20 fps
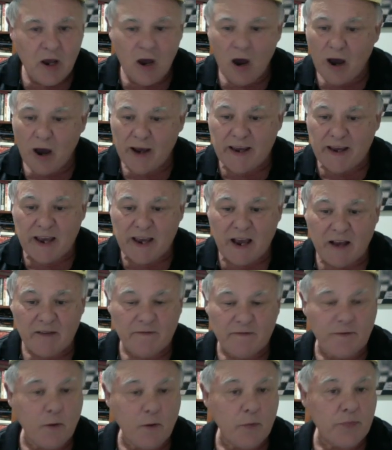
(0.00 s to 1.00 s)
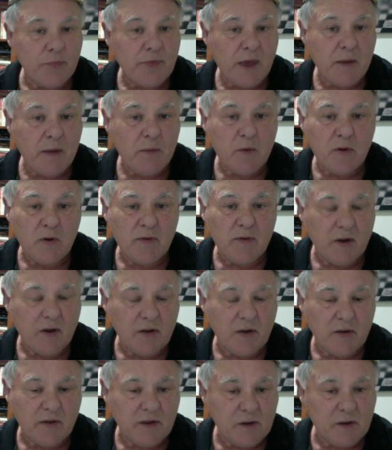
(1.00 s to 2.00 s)
I can't fault that move.
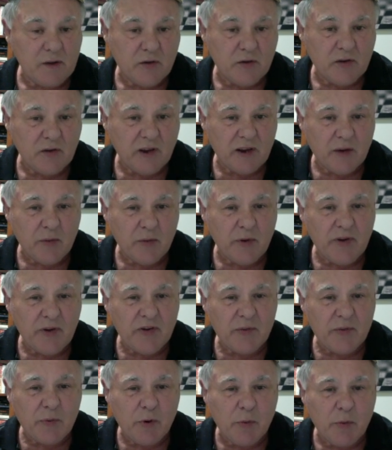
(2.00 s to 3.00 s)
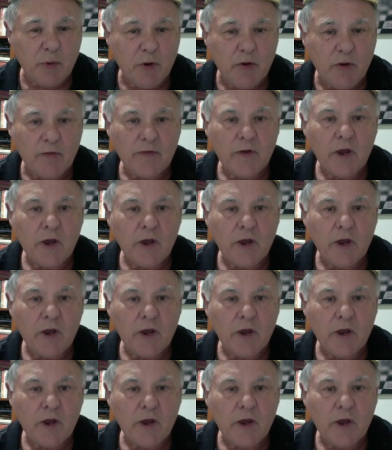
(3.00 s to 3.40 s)
It looks like a reasonable move.